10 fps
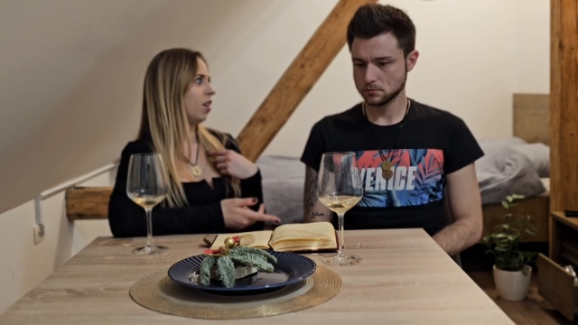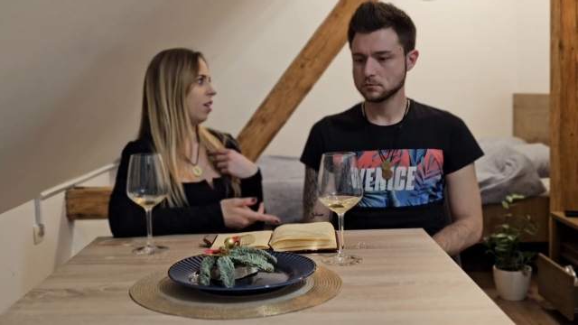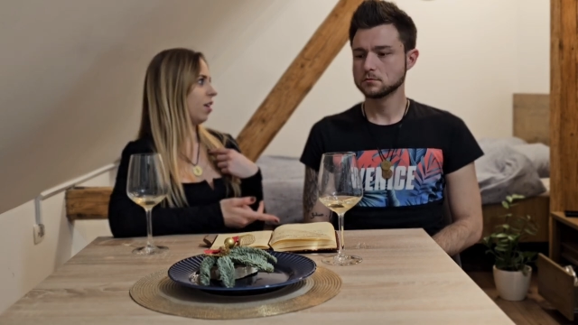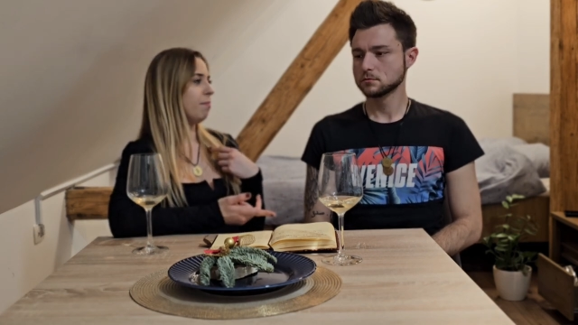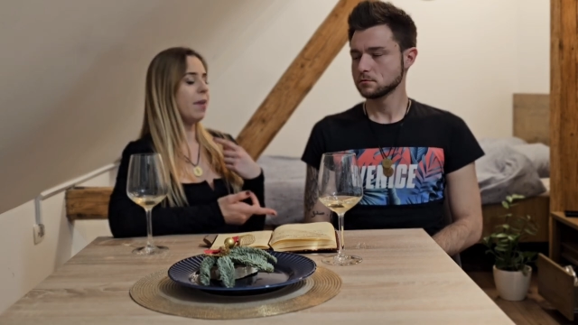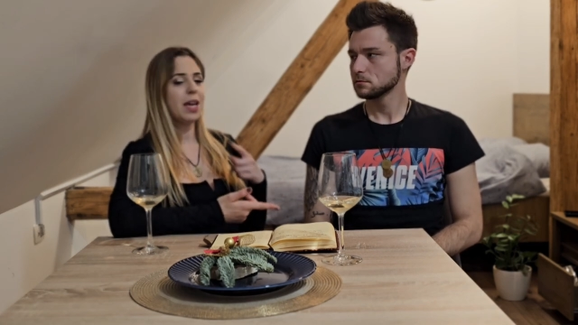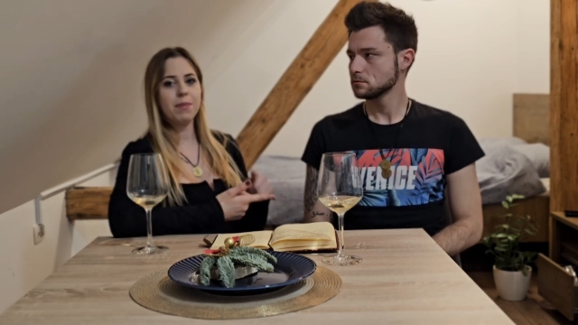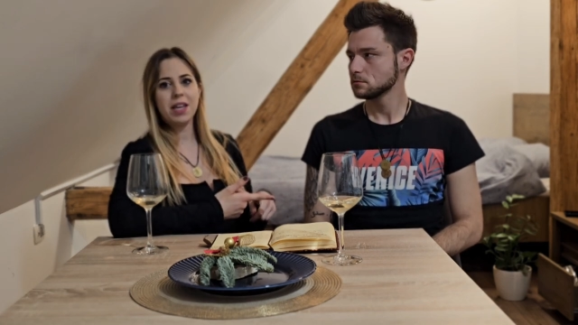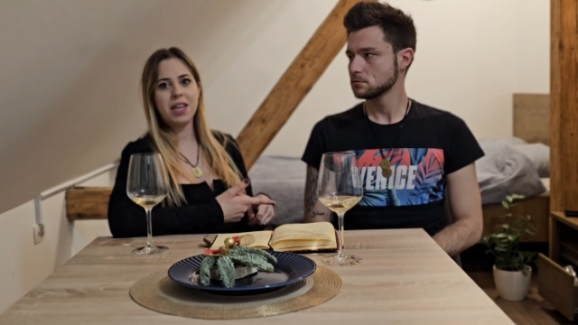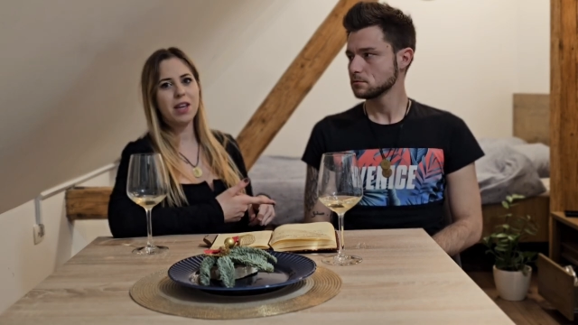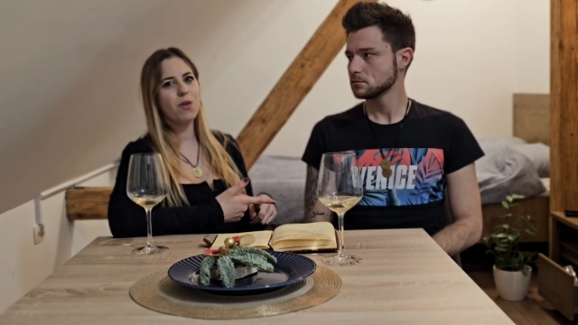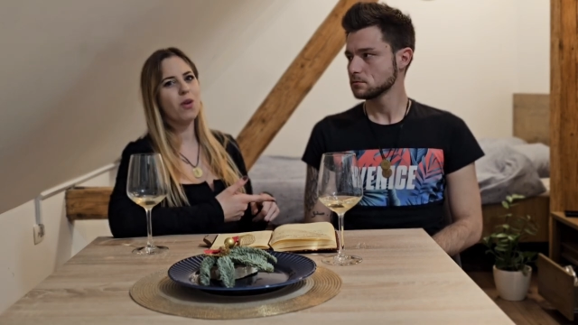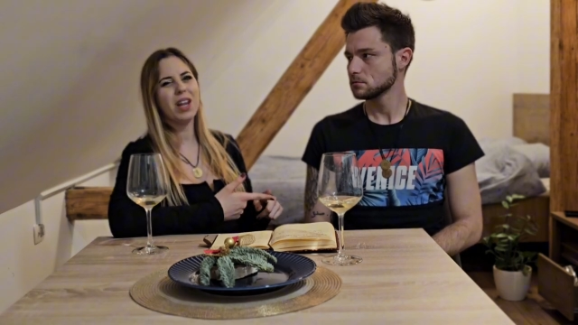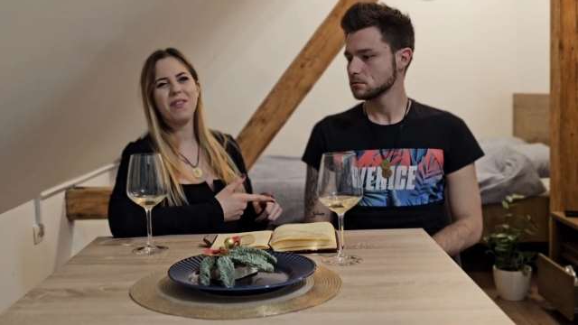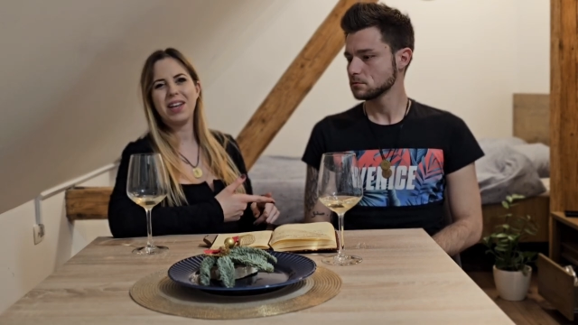Speaker 1: uh, maybe if you're
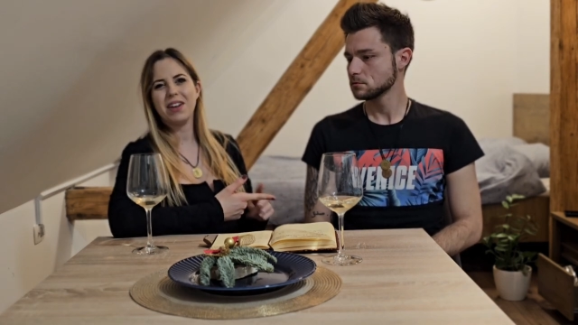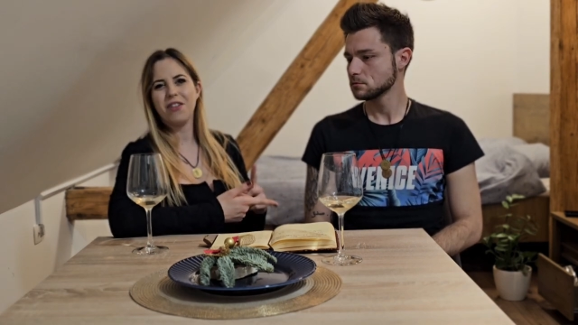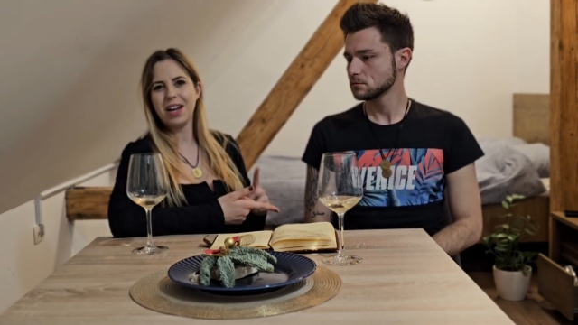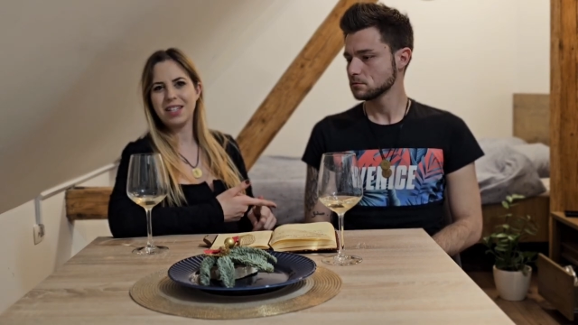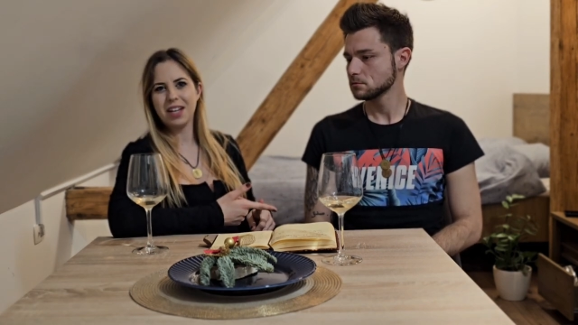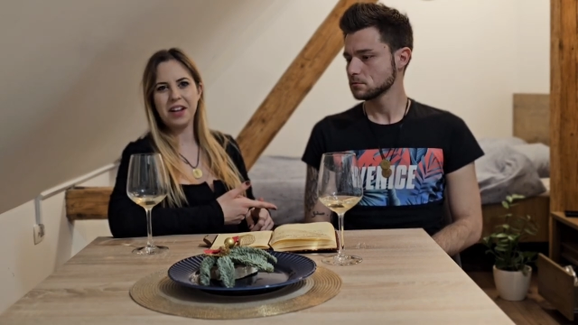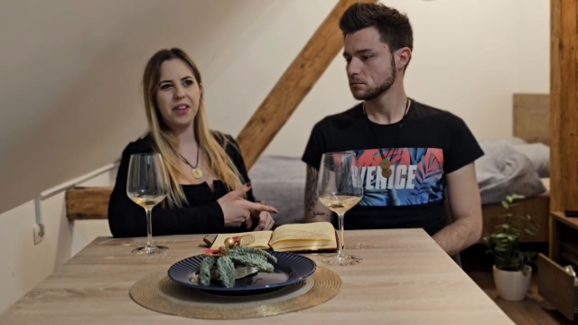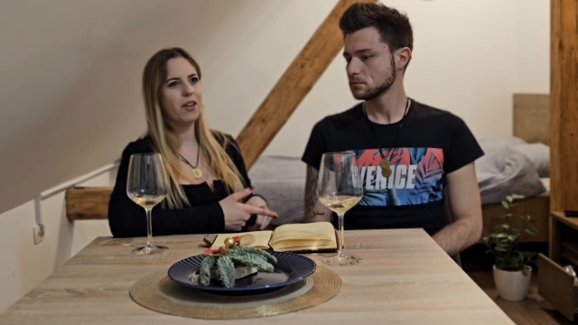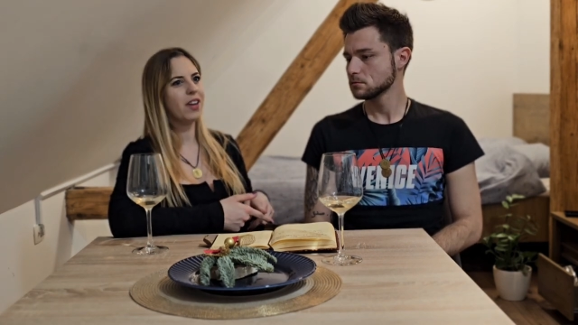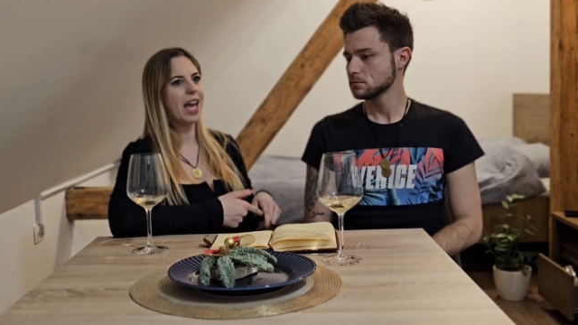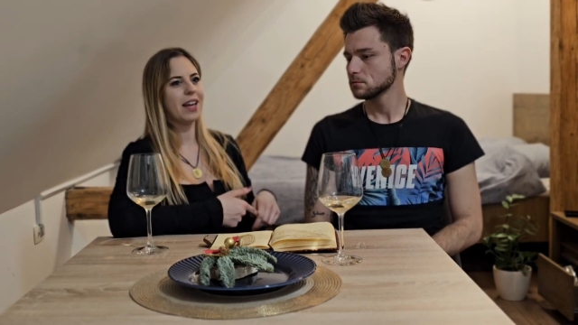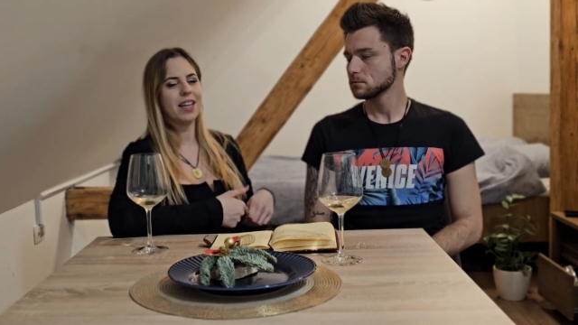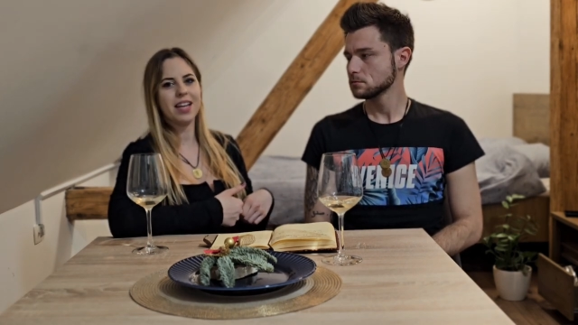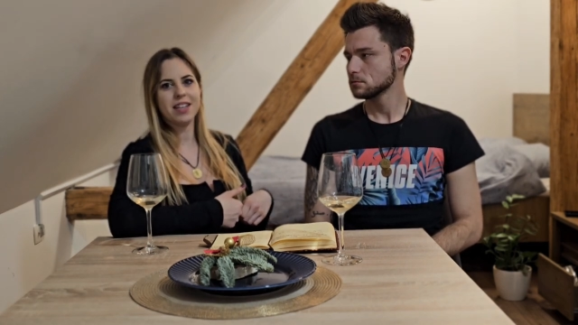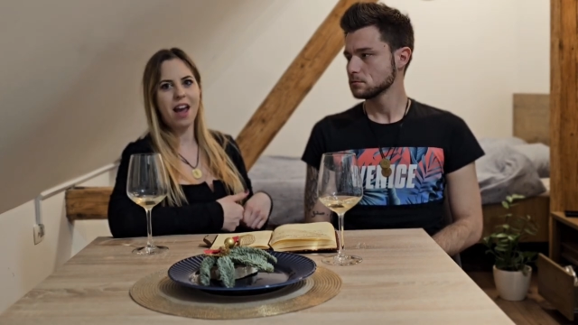living in a rental, you could get
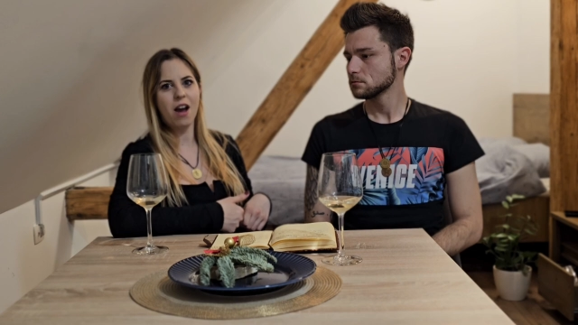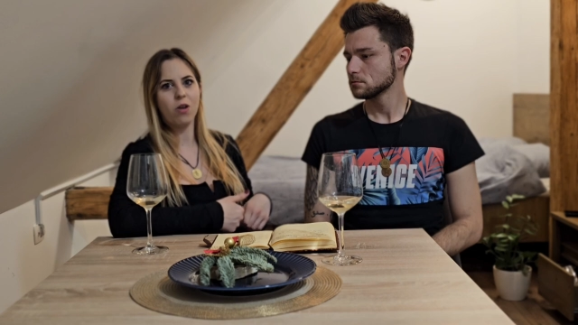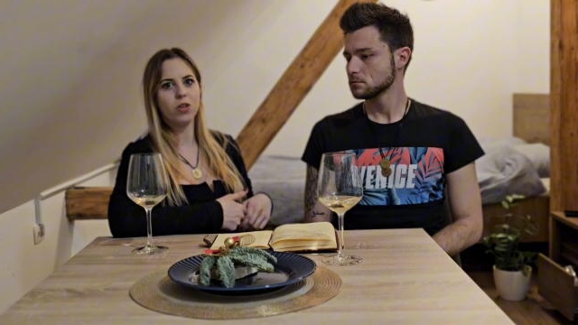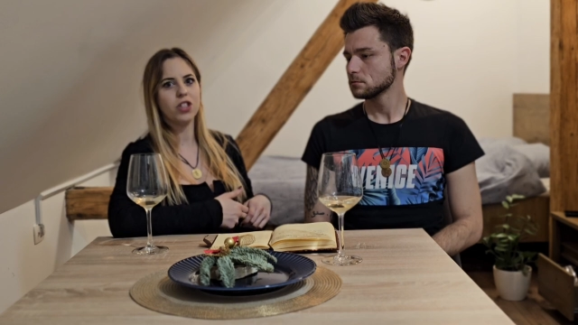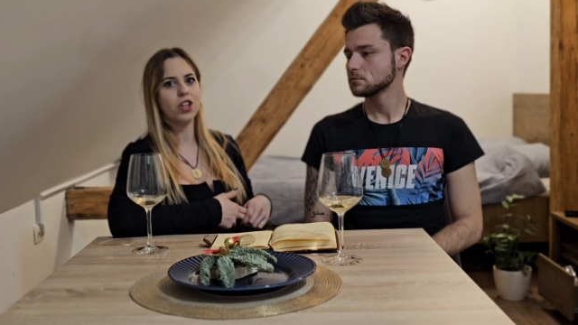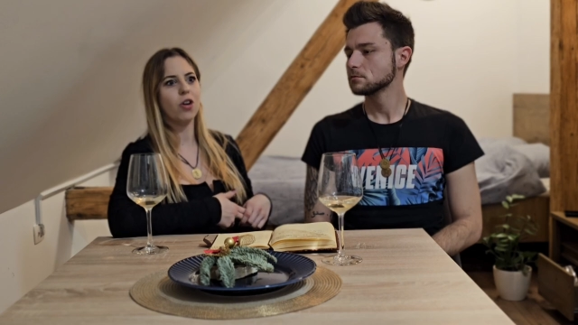kicked out,